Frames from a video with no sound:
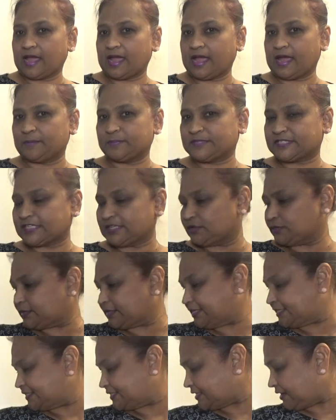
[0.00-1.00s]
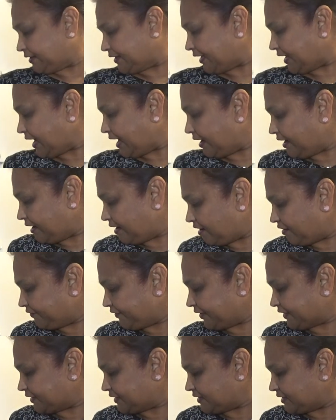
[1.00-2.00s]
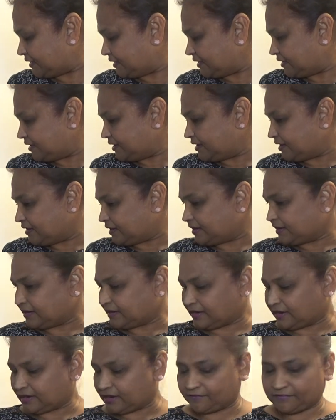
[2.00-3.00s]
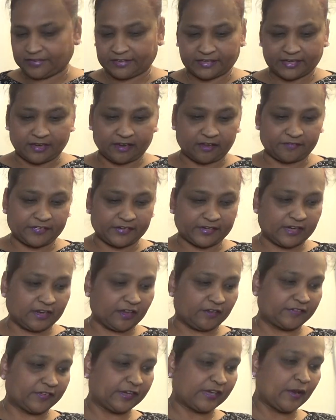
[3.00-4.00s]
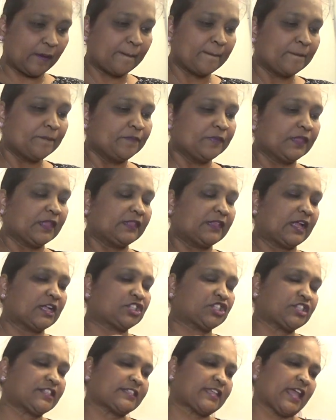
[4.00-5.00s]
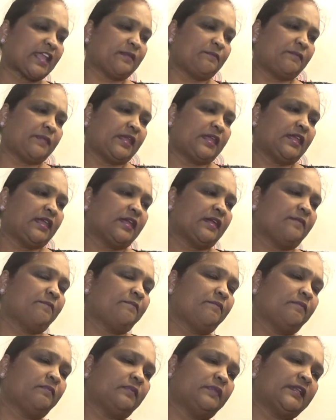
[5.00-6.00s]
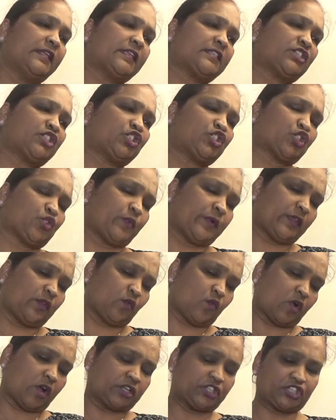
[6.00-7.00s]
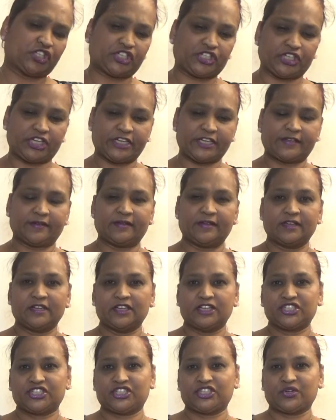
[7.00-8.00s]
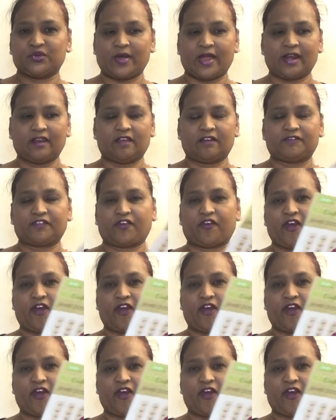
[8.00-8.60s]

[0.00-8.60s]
Absolutely stunning. I love it. Love it, love it, love it. Then she sent me this Jewel One Sheet she know I love